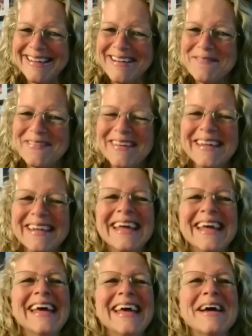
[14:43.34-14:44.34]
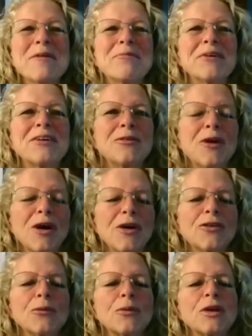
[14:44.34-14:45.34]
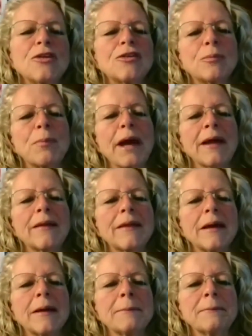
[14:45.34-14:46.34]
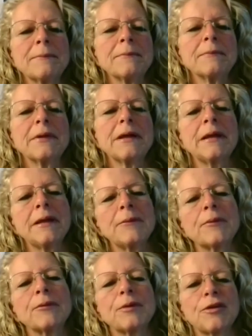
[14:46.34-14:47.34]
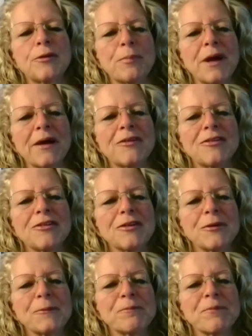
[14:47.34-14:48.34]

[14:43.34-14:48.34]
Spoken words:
something, but to also respect them, and they will respect you.